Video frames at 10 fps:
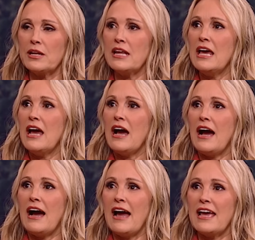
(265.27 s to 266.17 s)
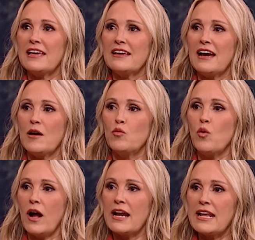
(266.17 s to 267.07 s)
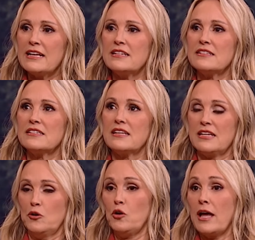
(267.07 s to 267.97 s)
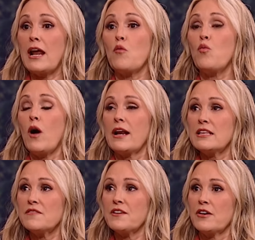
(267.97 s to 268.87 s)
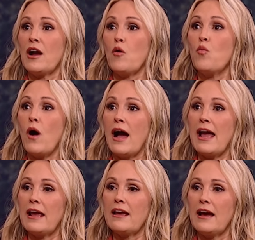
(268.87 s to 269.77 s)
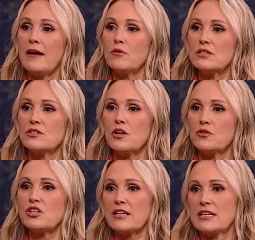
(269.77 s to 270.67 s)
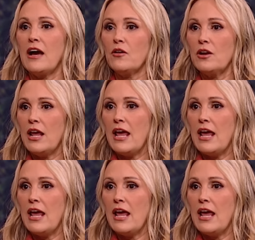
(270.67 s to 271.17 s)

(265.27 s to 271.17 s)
And I wanted to heal, and I wanted to figure out why I was so checked out.